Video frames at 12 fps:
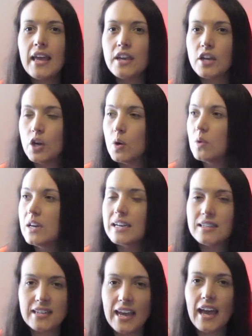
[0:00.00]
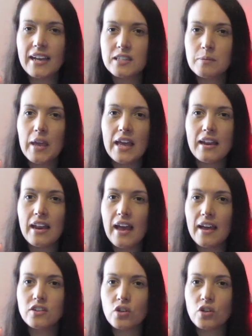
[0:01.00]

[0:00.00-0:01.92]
you know, latest X-Men uh,